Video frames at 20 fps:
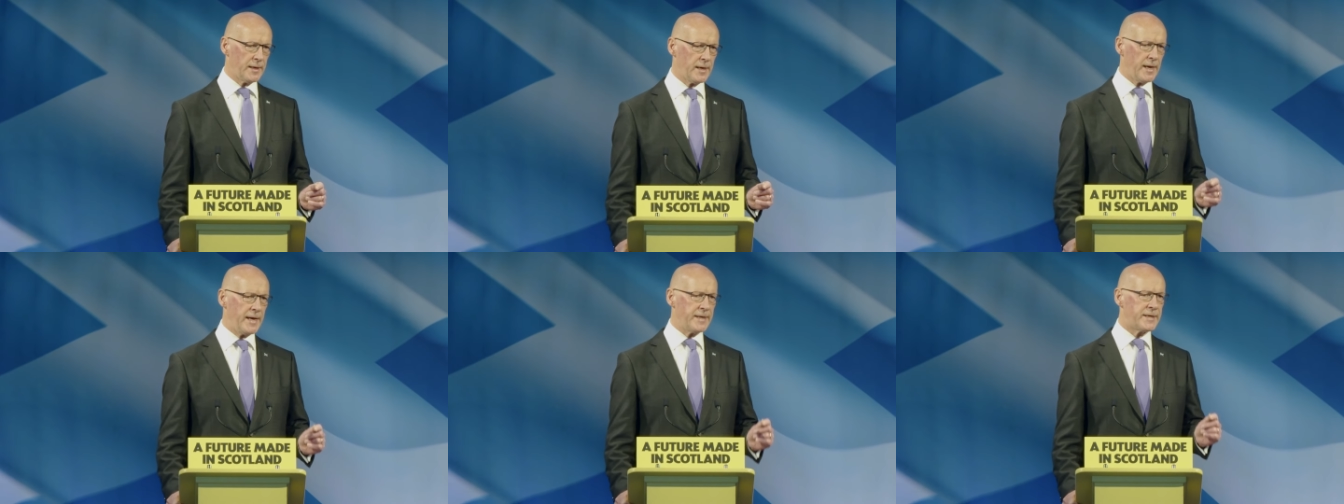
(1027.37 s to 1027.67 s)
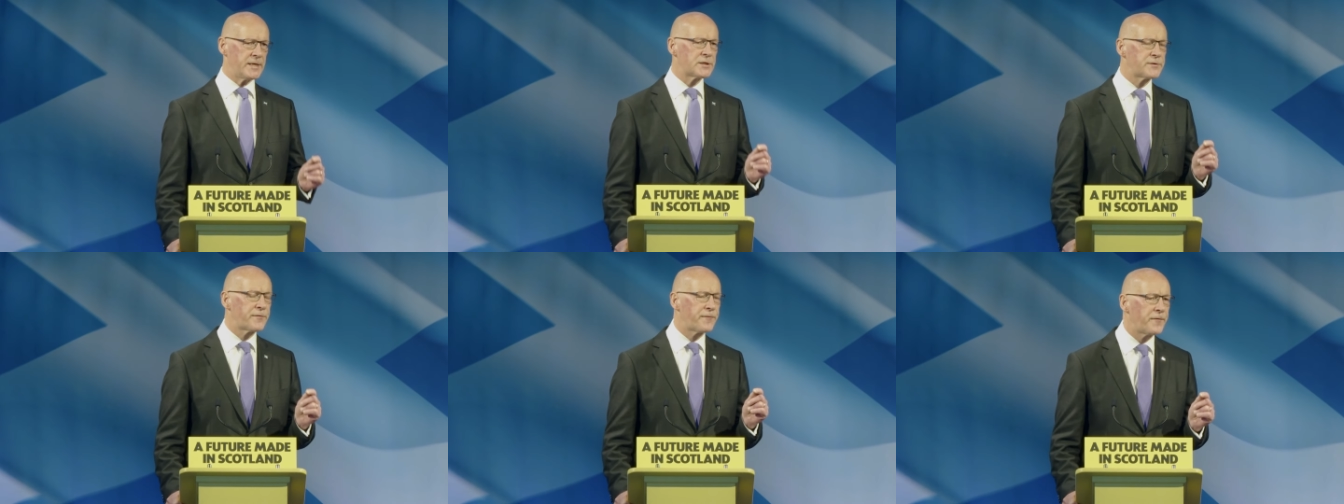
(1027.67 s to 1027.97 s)
It
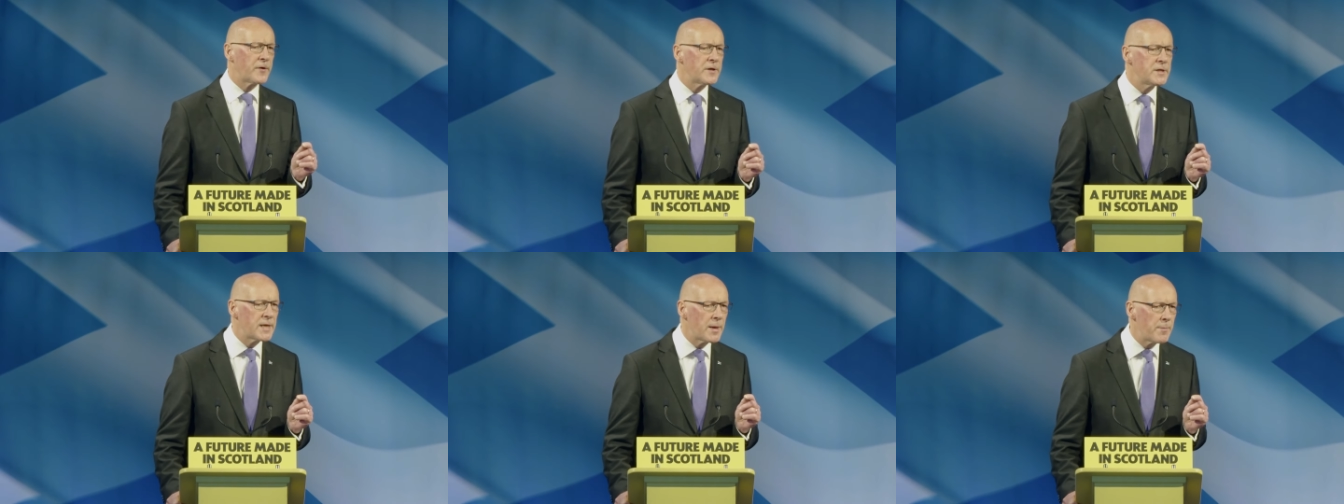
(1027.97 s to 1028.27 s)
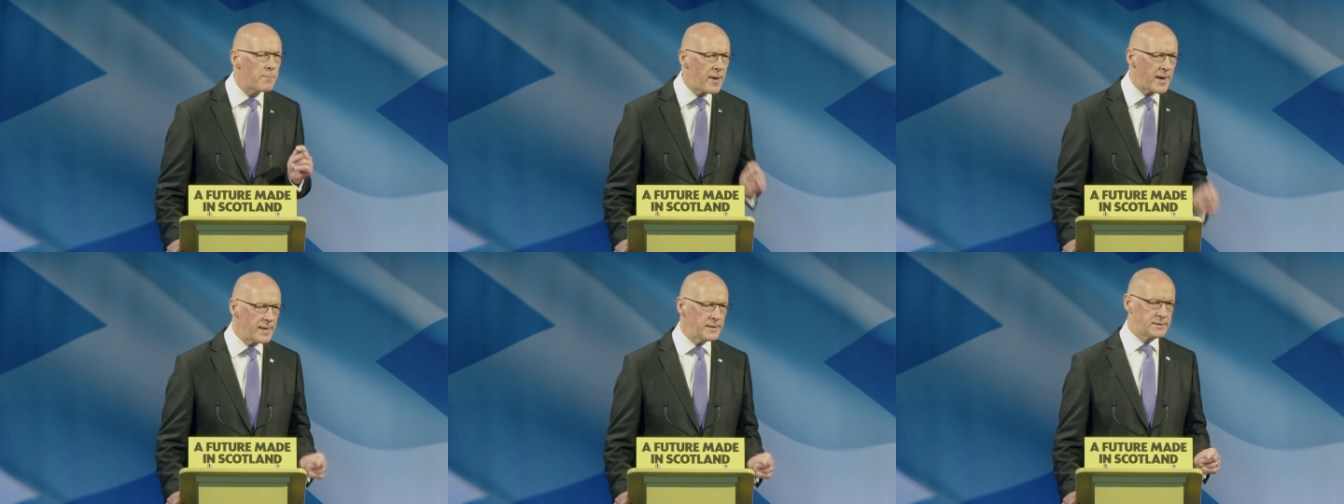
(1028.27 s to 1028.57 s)
is
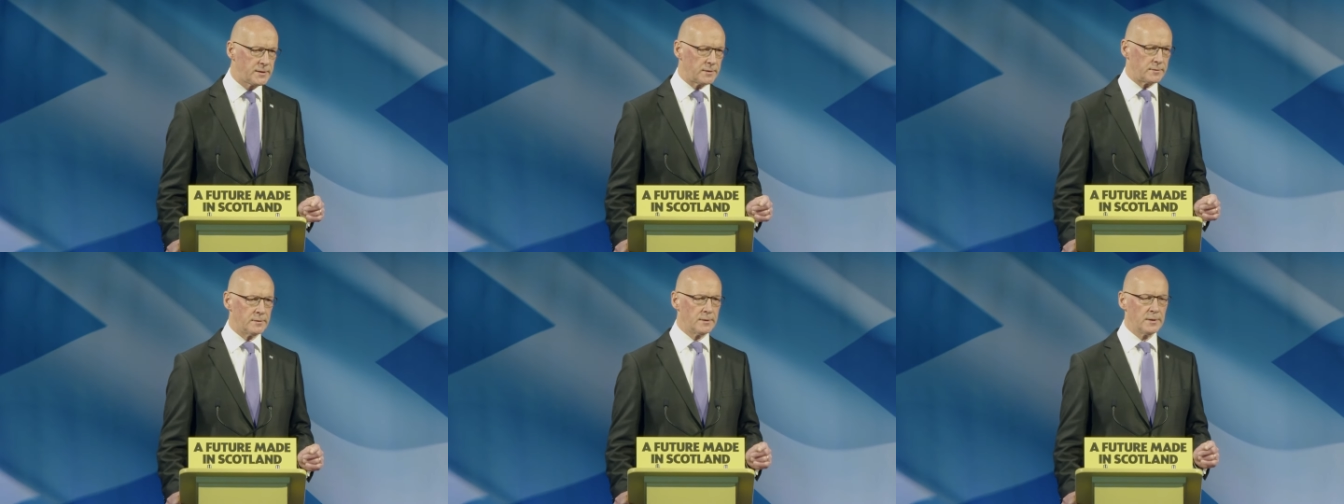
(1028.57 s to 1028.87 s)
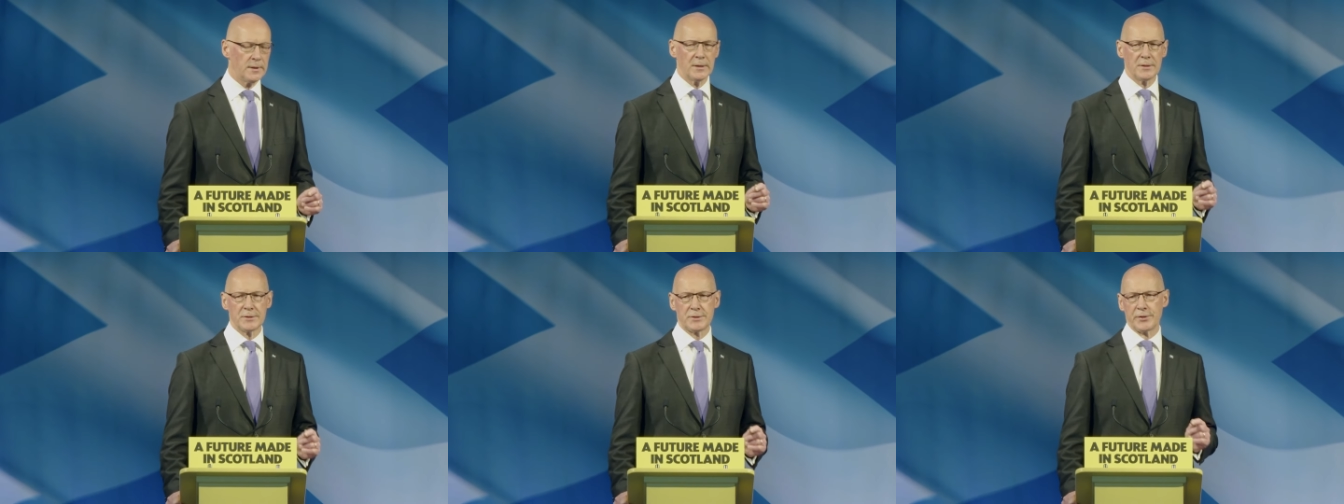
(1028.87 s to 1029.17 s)
fundamental
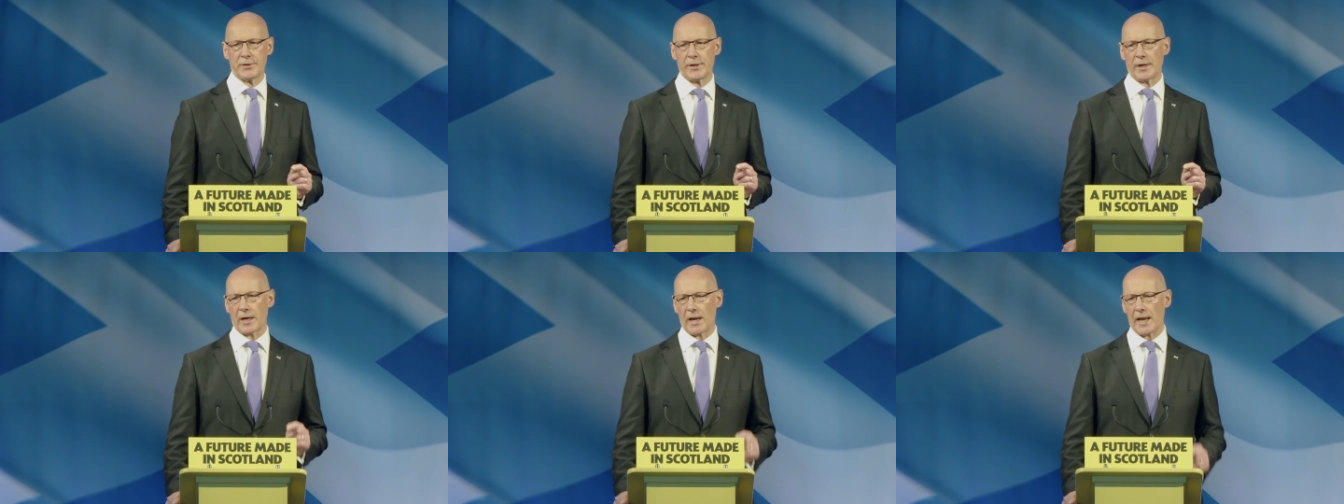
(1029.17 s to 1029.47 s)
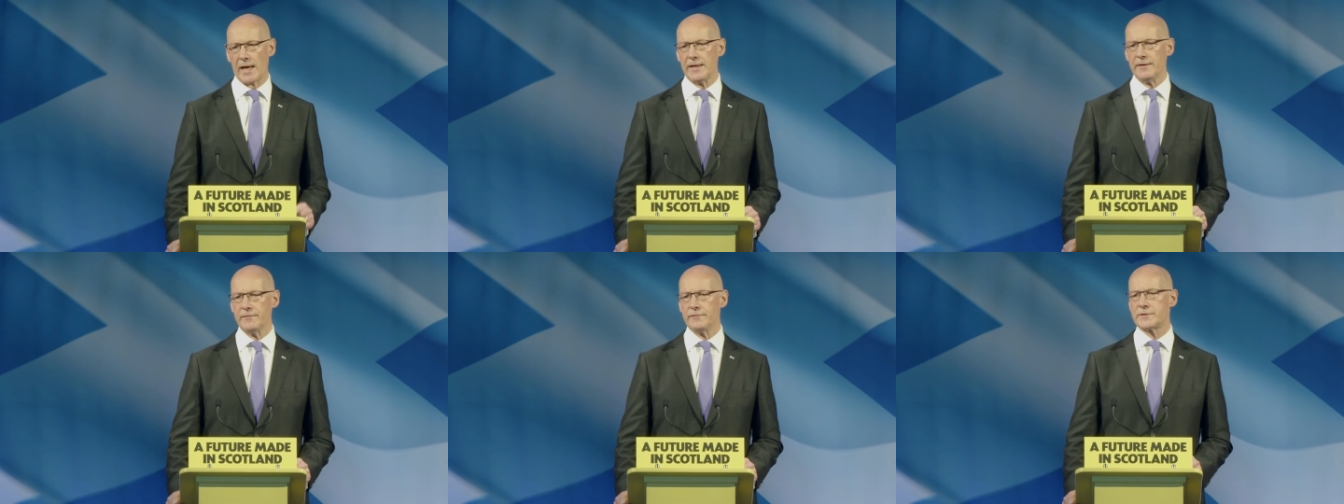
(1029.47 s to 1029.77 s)
to their
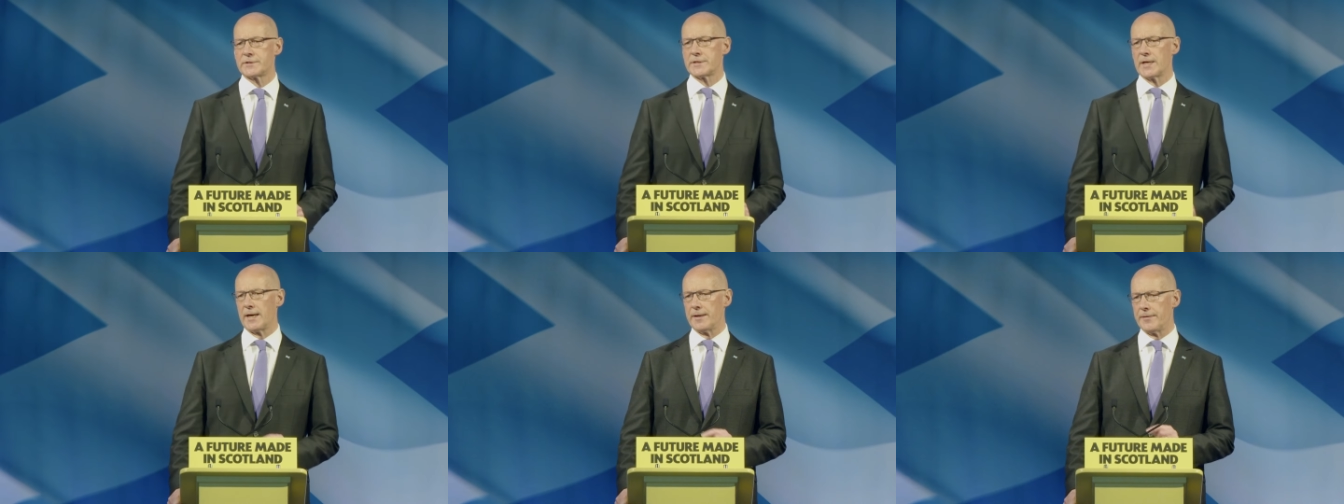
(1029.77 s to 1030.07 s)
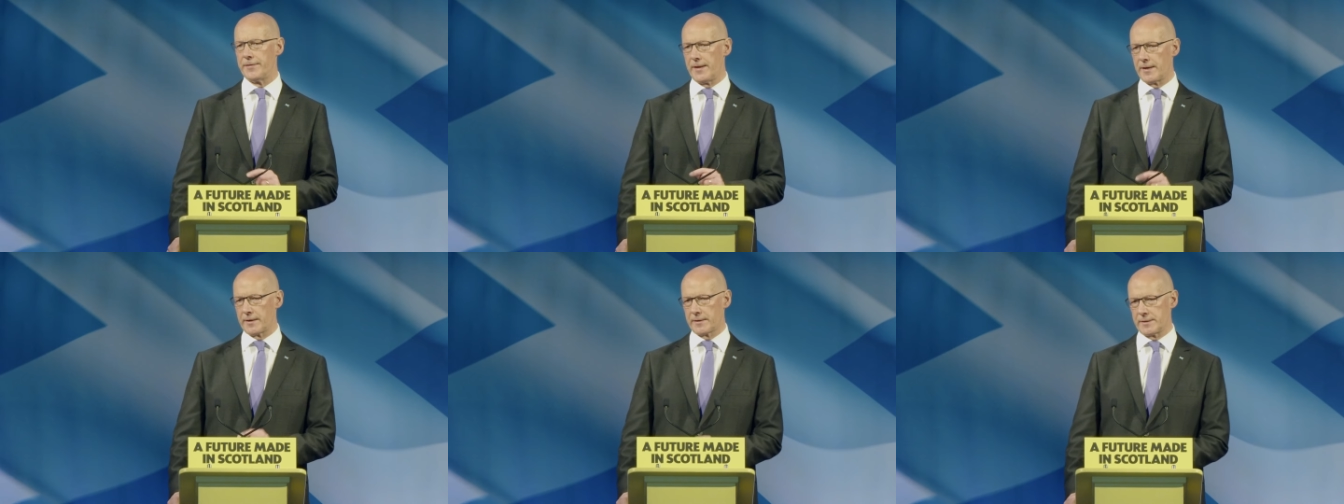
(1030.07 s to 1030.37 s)
lives
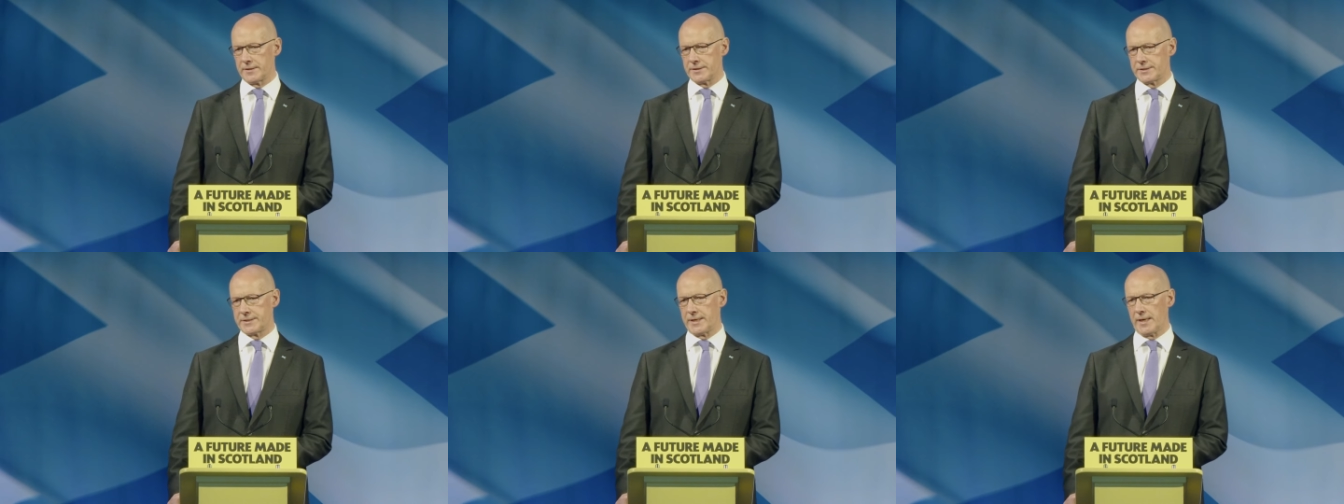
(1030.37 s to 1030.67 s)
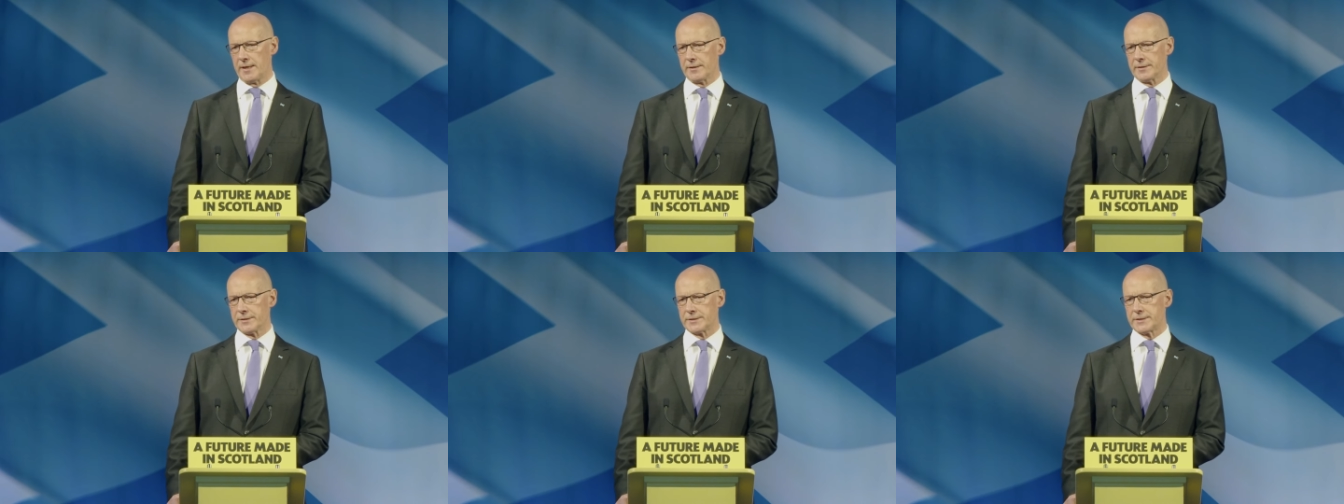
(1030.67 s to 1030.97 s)
and their
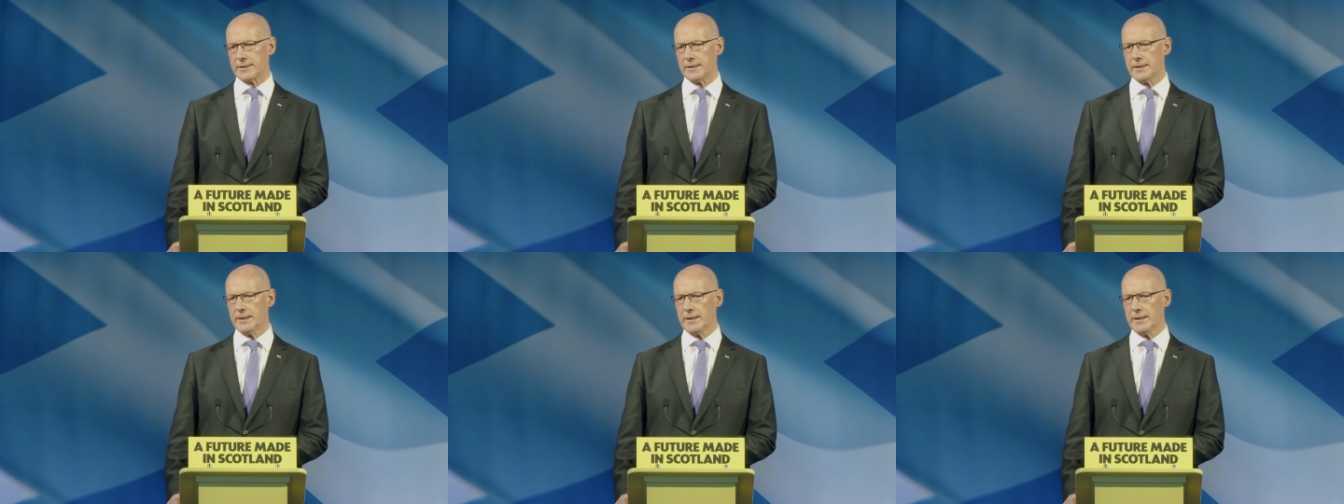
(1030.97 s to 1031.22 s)
concerns.